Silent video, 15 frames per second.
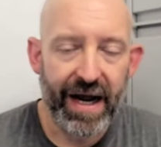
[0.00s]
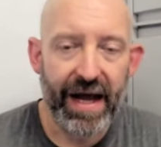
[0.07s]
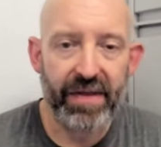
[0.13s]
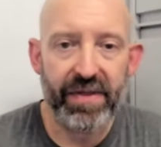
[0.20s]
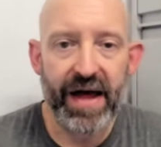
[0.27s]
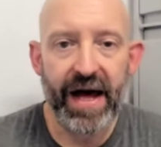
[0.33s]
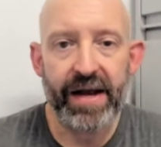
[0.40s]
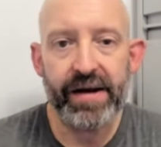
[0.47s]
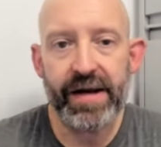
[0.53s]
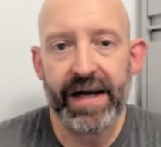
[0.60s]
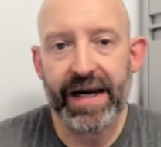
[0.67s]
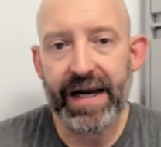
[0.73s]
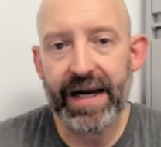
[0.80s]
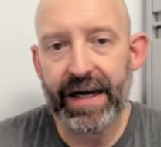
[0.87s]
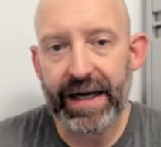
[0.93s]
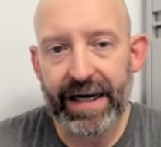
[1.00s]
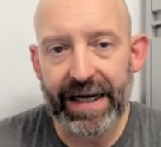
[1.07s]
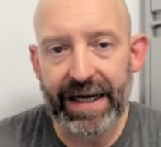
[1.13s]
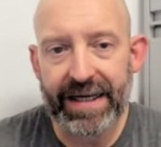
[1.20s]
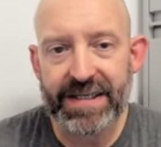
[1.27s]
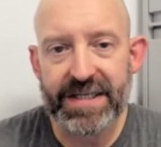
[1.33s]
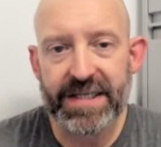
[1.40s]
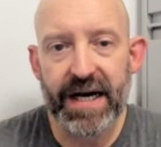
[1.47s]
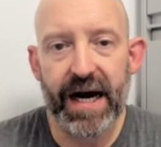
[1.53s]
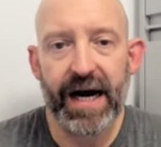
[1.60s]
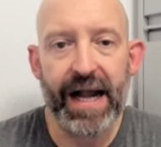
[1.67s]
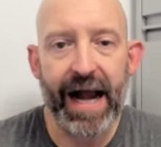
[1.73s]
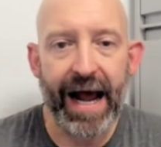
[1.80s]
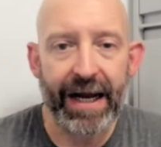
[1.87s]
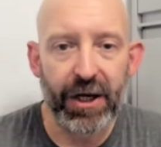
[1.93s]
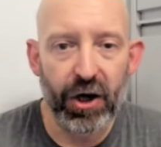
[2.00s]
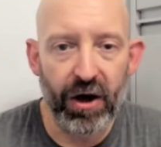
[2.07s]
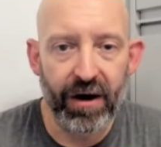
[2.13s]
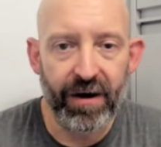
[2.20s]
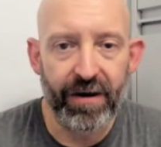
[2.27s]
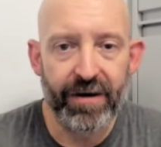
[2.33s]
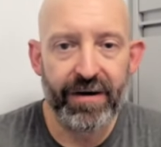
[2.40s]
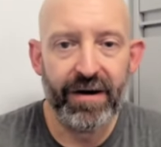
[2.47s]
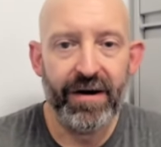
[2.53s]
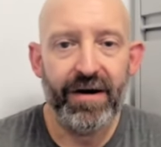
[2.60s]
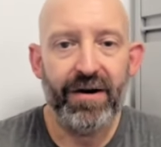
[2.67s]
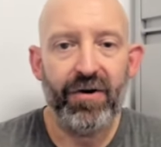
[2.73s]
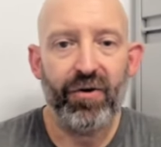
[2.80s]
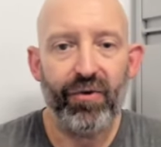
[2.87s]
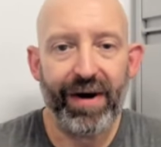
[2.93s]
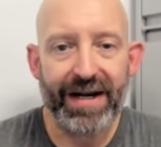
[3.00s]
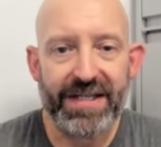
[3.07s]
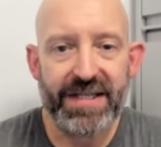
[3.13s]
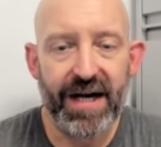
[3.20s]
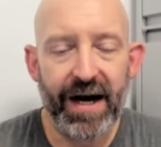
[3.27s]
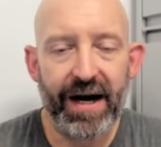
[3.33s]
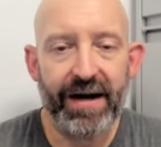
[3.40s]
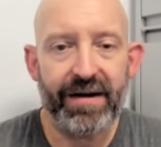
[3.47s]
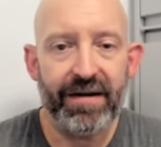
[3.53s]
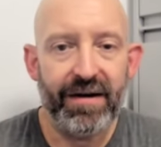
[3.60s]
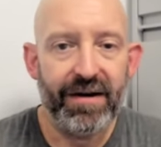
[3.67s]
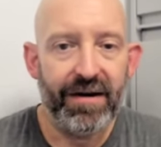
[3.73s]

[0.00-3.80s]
And then inside at guard, right side,